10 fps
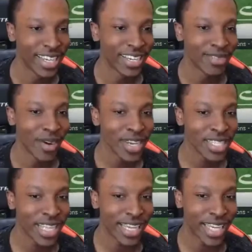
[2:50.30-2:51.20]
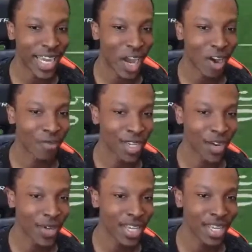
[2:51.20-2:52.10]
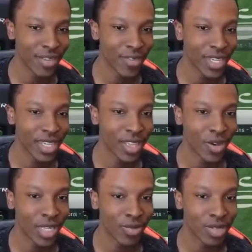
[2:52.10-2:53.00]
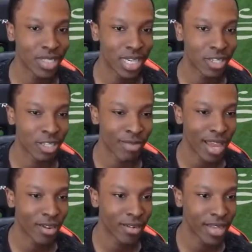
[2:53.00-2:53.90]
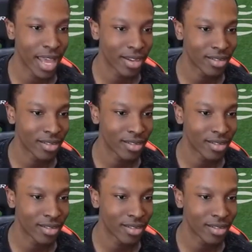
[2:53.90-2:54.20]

bro, he said get off me though. He he he low key was disrespectful on that.